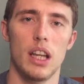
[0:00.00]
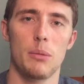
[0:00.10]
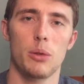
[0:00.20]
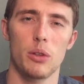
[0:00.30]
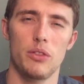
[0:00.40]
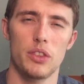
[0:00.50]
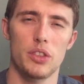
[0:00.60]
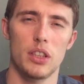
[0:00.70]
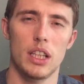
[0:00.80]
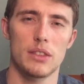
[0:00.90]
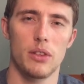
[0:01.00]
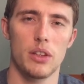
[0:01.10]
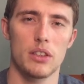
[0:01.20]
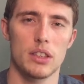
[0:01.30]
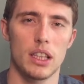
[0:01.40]
a lot more efficient as
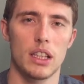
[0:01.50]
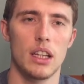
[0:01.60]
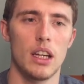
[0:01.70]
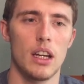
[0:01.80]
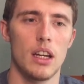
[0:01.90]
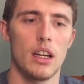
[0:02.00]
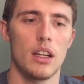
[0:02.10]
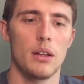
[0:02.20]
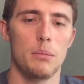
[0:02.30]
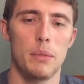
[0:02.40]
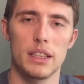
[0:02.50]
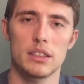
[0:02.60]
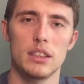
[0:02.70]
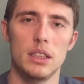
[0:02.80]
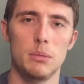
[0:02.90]
far as like
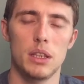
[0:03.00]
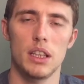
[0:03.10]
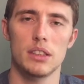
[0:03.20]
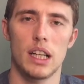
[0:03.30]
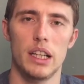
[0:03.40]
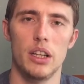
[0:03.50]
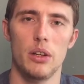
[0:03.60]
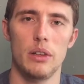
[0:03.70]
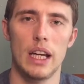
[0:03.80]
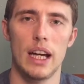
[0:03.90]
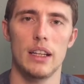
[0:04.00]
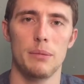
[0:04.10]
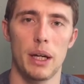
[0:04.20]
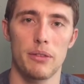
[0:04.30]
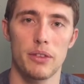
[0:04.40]
mentally, because I know
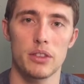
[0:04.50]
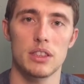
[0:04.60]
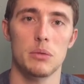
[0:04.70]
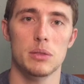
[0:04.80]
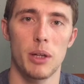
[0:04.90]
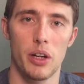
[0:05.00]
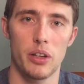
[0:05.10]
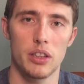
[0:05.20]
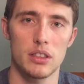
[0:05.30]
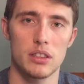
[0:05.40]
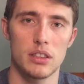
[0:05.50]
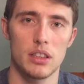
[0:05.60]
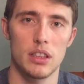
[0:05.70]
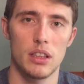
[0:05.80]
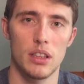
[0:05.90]
that my first set was my hardest
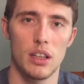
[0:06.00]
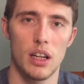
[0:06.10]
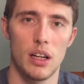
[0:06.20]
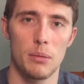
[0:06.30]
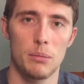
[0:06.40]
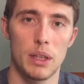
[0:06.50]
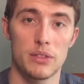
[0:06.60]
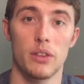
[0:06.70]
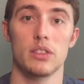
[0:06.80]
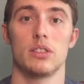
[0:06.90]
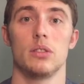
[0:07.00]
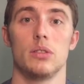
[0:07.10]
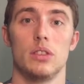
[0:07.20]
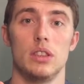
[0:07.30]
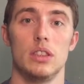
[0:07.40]
as far as
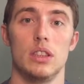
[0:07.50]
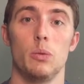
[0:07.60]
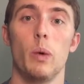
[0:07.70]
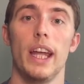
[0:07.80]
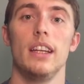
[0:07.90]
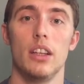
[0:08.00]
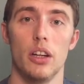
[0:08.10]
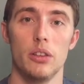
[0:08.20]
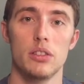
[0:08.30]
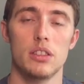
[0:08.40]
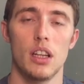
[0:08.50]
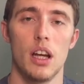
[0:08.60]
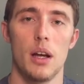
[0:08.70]
the weight goes.